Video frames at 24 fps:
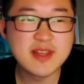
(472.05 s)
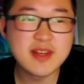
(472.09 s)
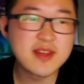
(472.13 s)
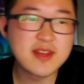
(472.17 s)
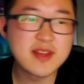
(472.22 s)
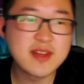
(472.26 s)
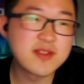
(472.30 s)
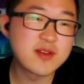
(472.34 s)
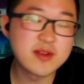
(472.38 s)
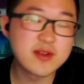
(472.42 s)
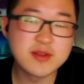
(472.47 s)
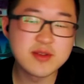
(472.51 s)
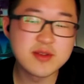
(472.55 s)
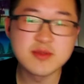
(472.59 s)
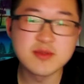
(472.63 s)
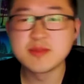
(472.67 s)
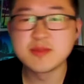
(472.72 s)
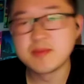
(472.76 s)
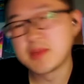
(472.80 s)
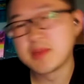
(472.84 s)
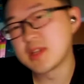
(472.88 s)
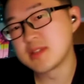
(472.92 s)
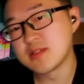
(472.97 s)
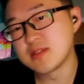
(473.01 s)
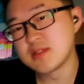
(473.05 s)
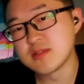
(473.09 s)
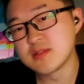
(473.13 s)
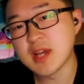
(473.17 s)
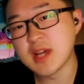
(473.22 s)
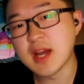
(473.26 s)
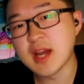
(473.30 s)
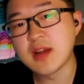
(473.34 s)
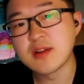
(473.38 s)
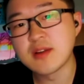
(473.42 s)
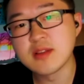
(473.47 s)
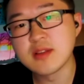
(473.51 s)
and I thought it was because it was a
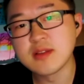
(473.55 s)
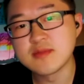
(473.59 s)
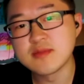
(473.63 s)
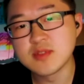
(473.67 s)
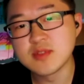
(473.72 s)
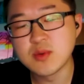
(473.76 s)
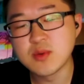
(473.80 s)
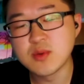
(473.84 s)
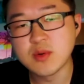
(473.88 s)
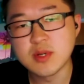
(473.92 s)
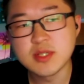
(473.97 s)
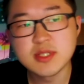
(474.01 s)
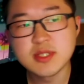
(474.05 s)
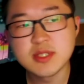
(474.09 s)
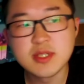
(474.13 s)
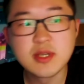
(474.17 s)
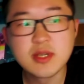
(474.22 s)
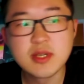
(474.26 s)
higher level course.